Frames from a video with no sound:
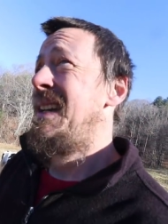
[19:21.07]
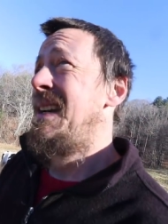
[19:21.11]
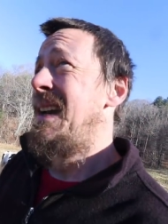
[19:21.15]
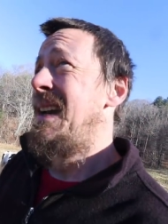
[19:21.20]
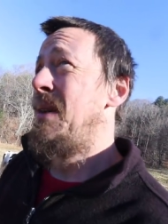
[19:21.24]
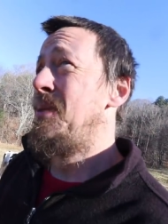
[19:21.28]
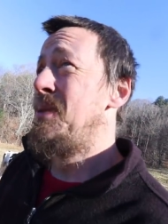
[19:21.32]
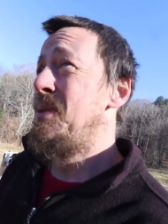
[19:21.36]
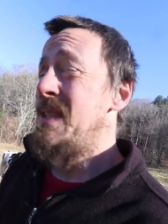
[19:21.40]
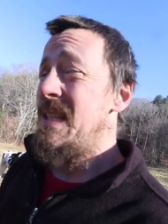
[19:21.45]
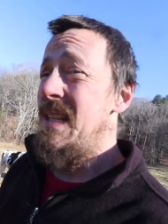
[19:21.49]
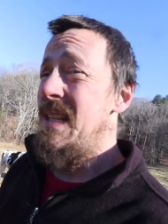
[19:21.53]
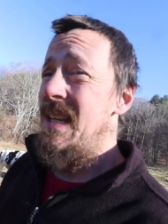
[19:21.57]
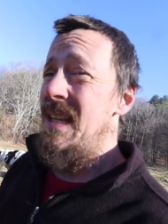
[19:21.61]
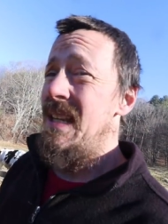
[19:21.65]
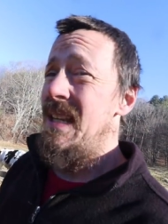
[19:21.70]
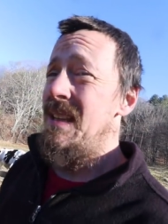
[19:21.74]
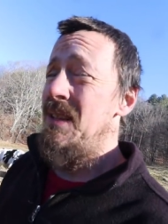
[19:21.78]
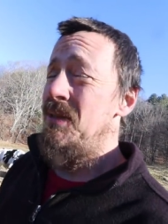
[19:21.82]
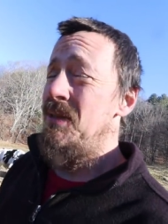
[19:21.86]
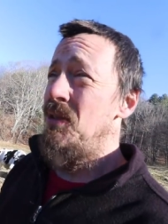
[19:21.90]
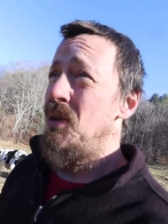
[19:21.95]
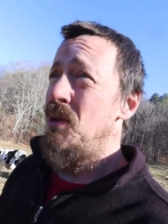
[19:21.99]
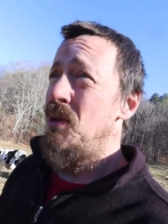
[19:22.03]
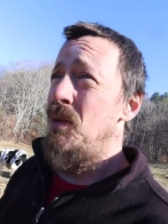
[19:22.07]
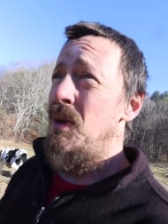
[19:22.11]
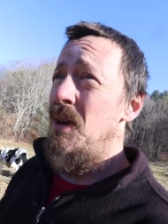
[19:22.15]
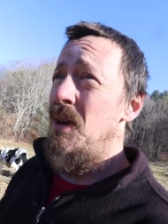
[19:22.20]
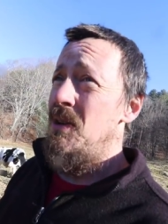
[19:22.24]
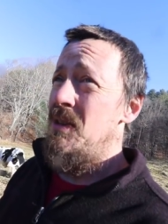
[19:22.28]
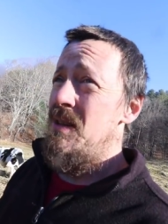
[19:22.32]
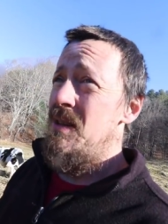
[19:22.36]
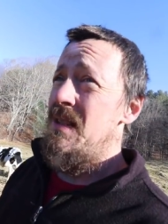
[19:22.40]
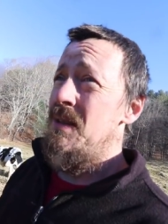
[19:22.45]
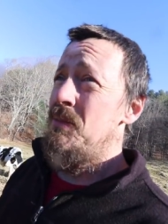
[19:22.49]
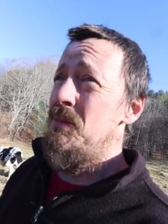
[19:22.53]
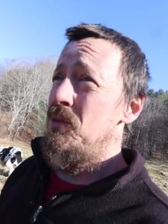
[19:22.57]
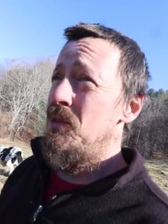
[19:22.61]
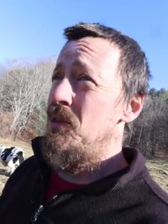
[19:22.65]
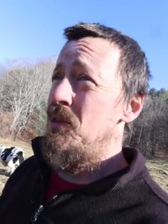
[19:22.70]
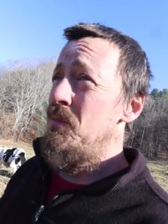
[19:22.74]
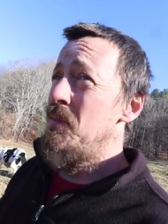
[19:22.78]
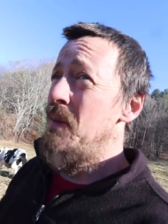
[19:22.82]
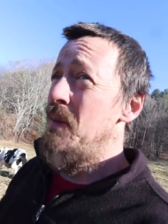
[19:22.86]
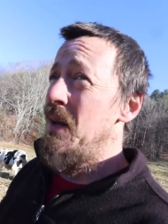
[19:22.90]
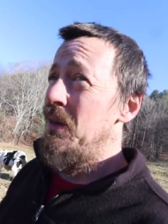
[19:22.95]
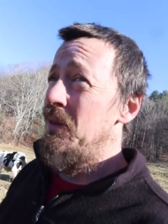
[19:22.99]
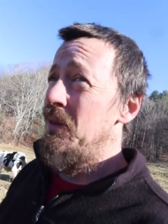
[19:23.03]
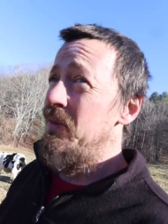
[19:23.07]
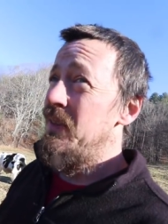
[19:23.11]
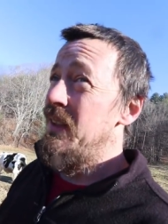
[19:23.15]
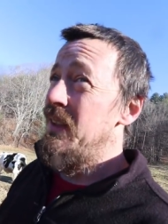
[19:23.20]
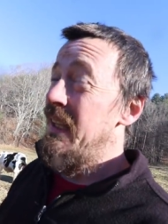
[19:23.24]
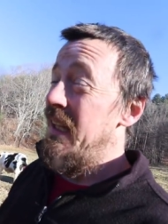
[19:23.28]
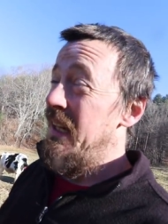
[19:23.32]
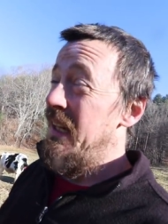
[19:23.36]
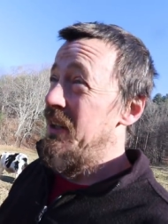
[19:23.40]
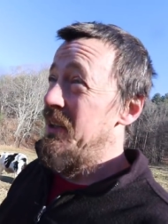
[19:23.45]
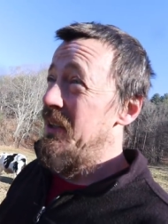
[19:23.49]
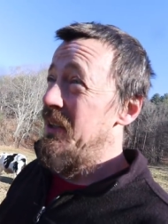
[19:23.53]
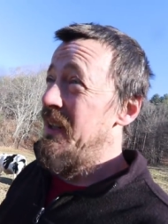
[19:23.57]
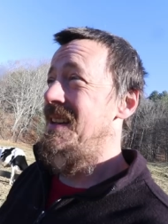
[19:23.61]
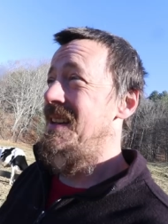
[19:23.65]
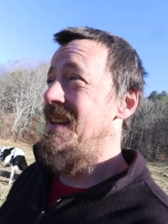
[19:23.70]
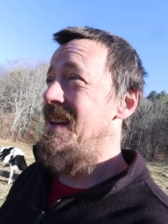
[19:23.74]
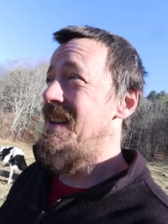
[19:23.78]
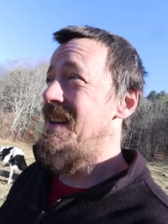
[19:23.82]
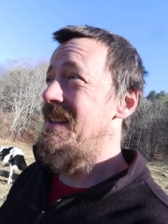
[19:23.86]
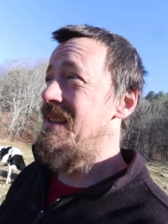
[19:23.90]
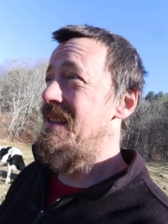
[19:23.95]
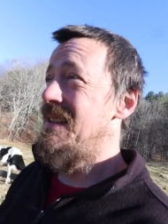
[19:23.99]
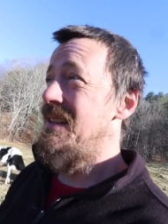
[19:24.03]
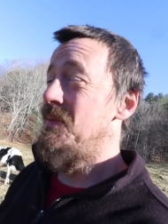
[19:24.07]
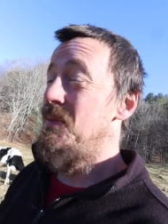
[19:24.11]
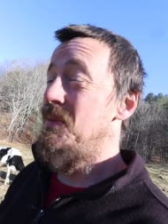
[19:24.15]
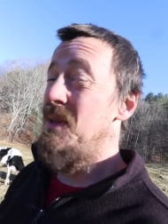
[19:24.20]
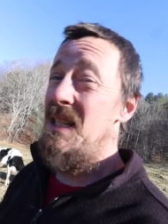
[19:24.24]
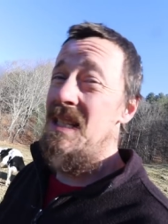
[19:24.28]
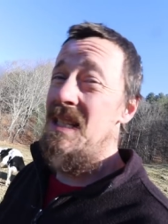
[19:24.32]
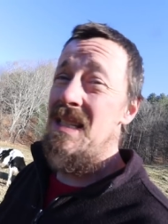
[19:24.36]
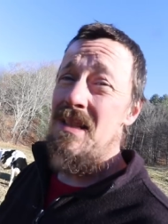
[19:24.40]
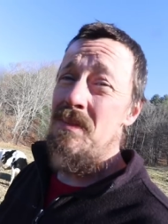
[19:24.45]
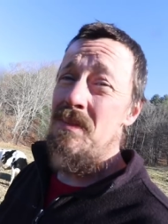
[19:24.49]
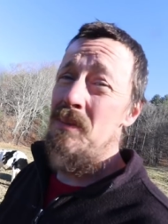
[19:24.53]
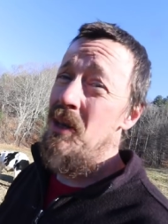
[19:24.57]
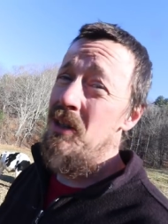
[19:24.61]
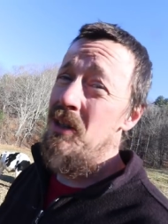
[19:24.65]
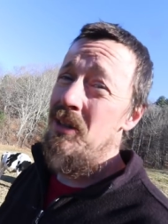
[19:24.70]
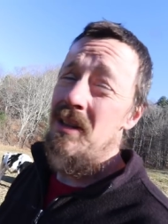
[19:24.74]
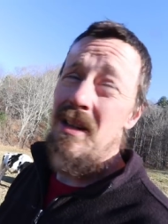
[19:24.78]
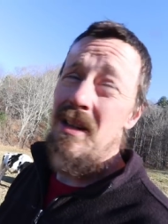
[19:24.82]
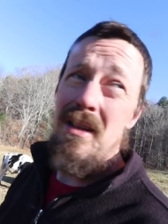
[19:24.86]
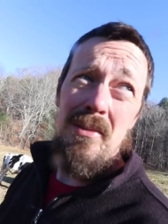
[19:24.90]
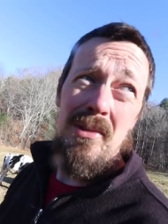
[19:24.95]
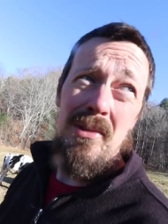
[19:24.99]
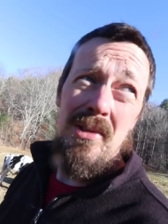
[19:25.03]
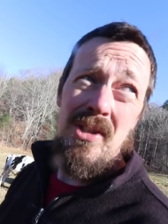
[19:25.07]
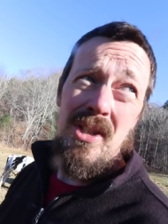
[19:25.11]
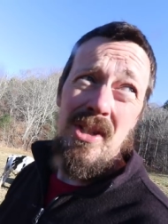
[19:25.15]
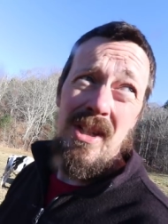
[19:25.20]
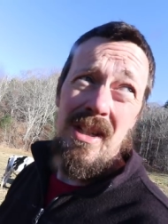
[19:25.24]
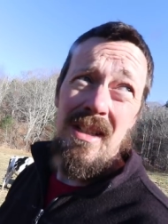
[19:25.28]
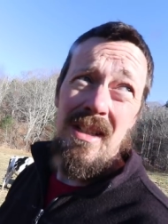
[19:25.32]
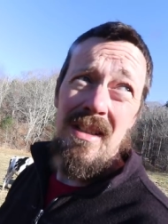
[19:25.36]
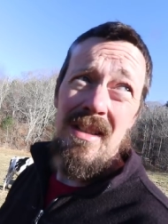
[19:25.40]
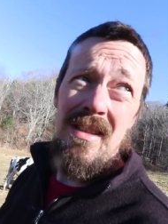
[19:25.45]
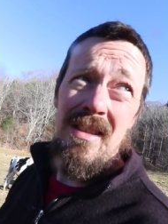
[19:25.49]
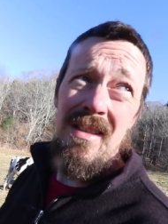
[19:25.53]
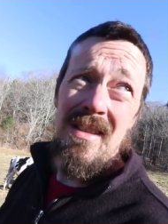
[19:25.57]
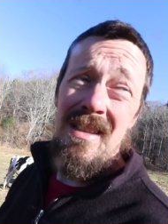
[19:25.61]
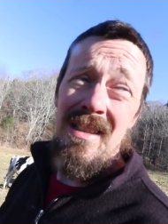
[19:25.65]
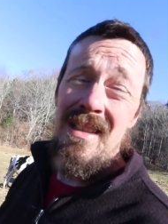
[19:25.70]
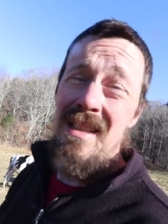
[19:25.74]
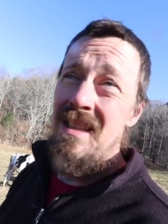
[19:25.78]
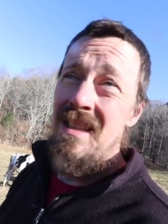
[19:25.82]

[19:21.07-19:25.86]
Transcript: I would say they require a similar amount of care as uh, many smaller animals, chickens,